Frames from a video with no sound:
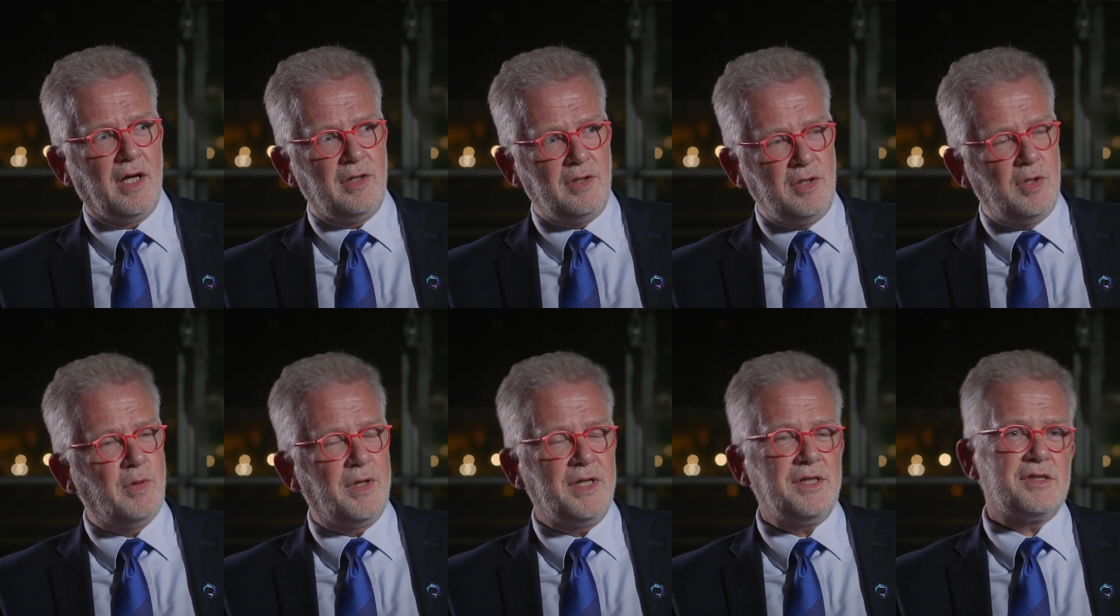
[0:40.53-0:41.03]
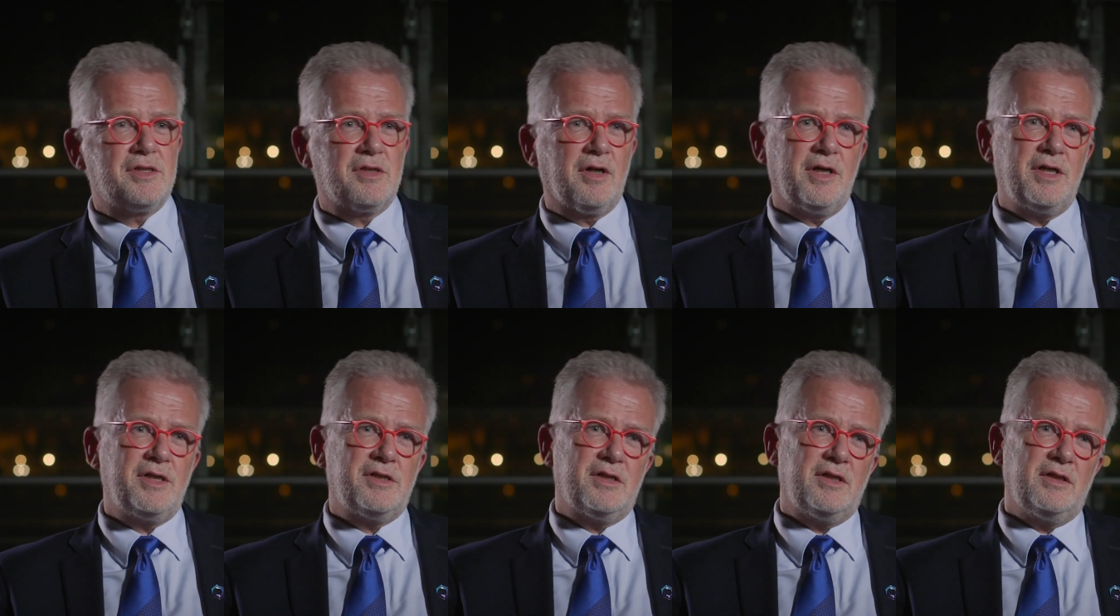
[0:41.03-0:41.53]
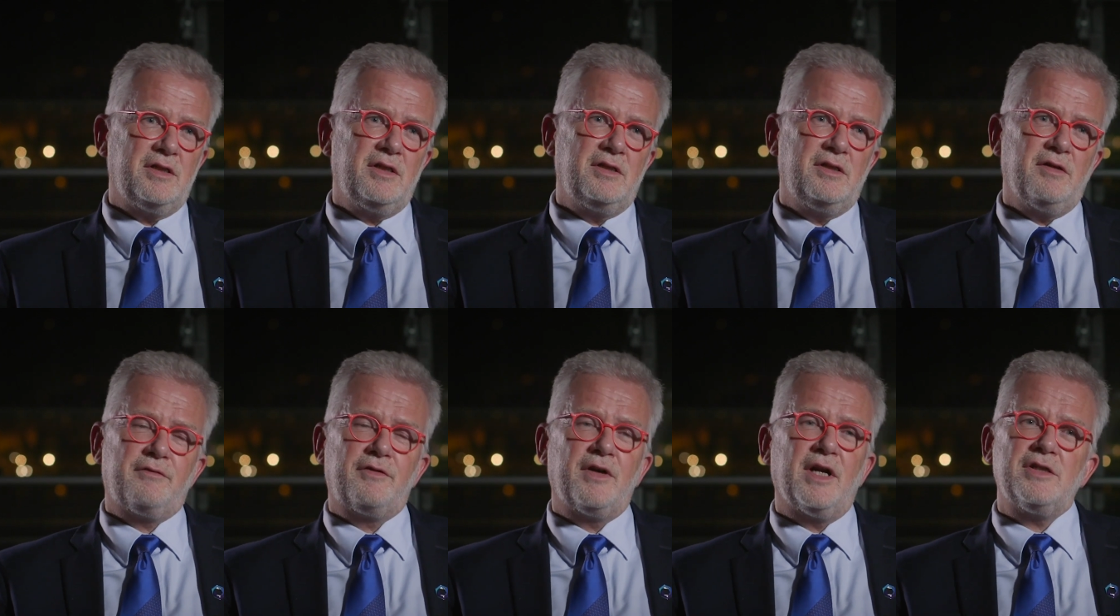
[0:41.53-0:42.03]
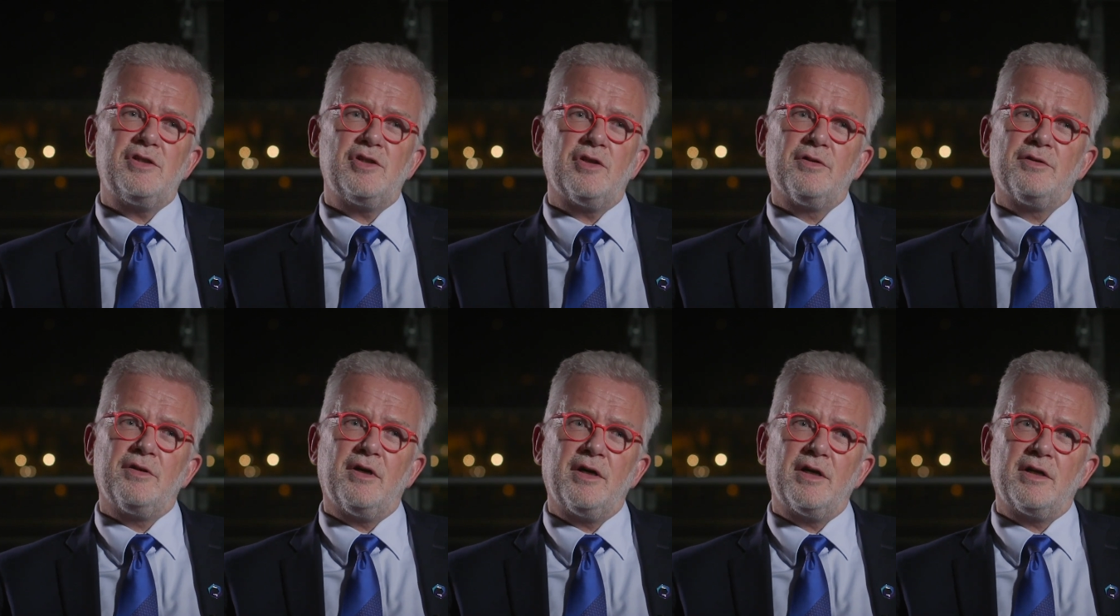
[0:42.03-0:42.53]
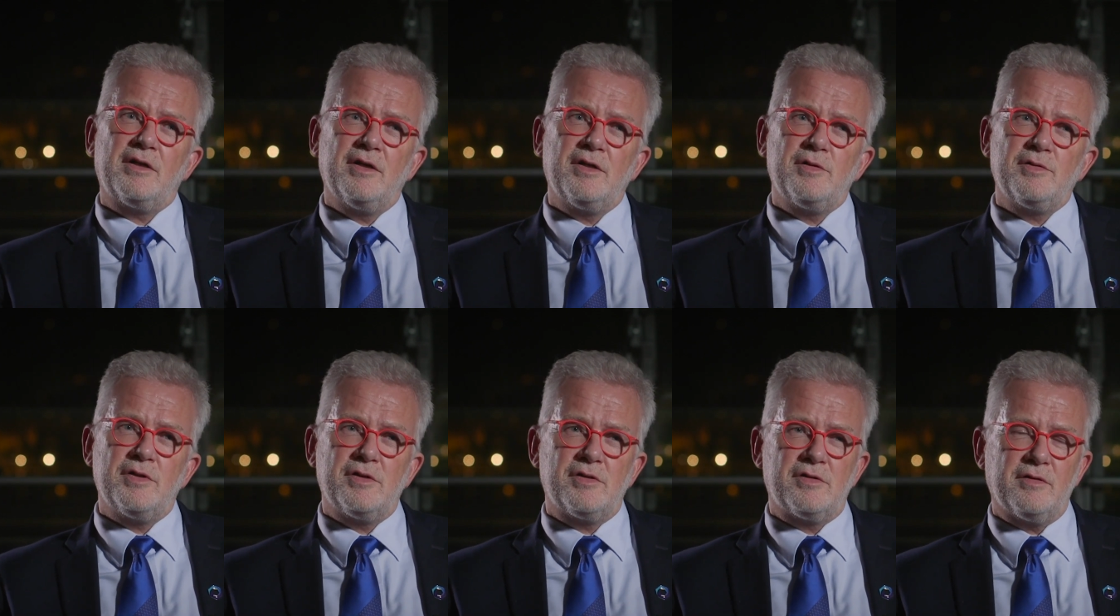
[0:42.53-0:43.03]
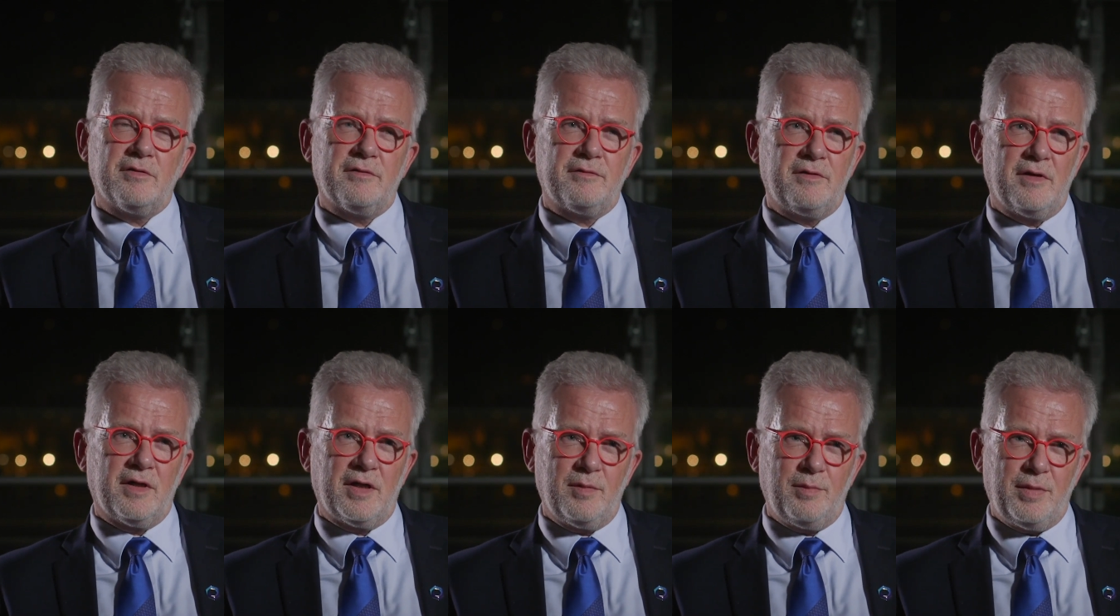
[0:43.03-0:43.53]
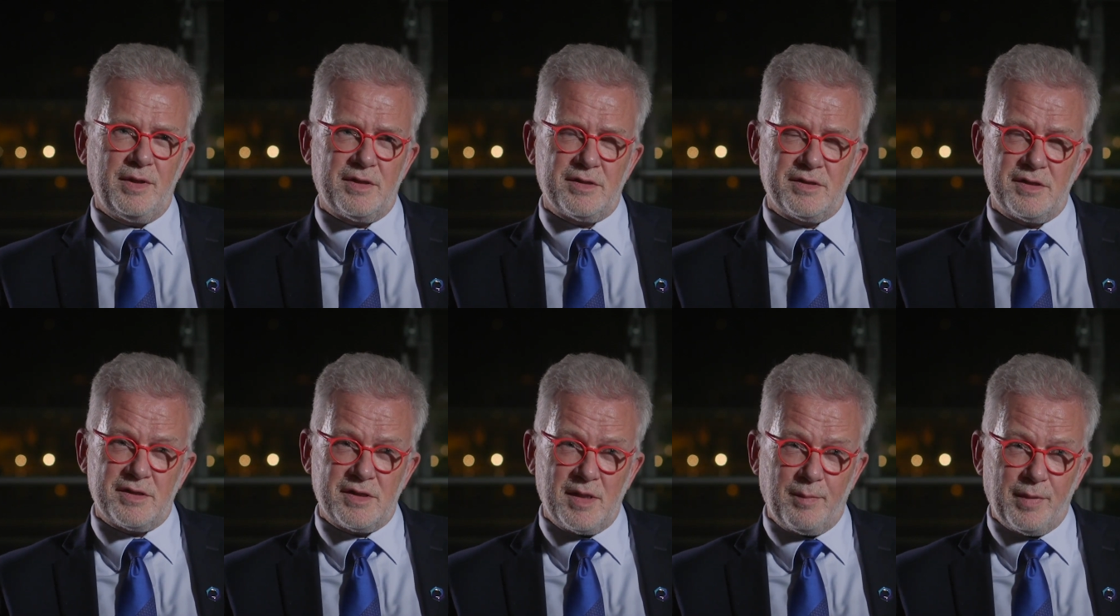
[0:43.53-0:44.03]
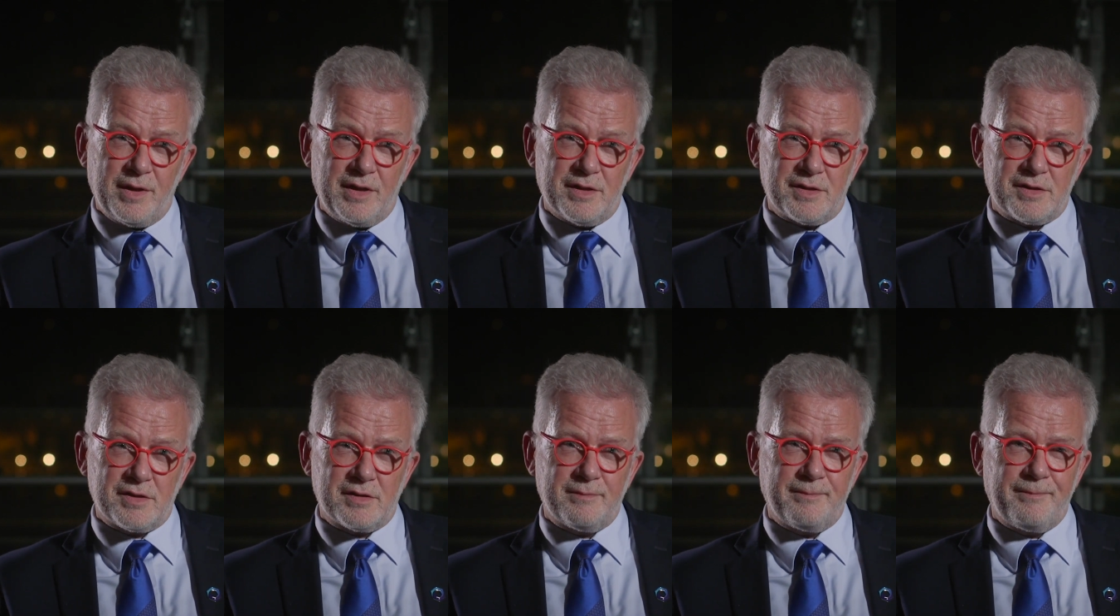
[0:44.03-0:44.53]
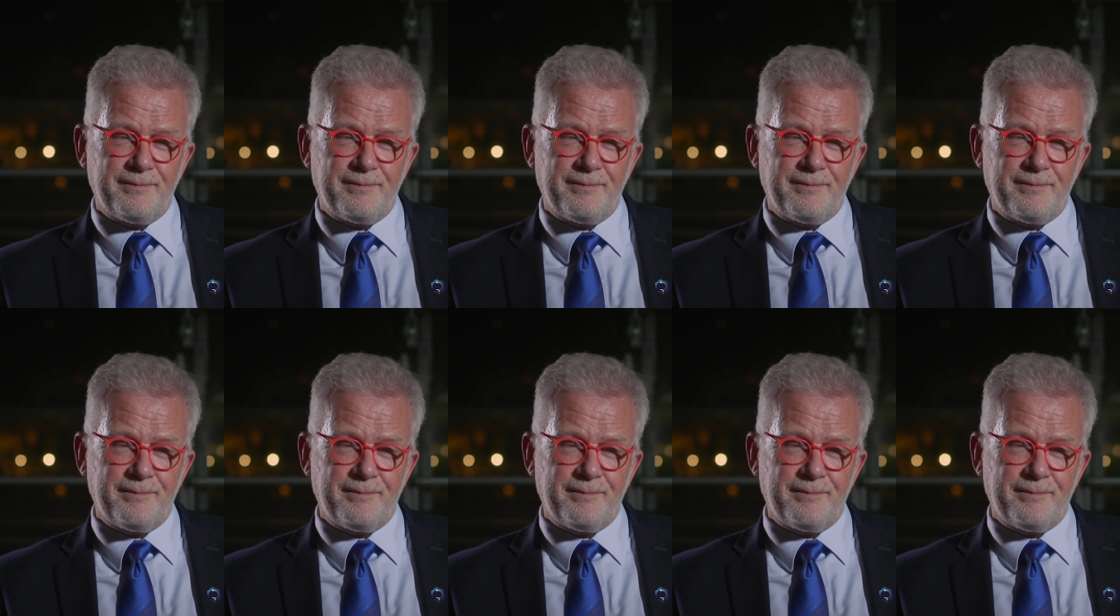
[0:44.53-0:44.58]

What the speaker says: new insights in the differential diagnosis of diabetes insipidus.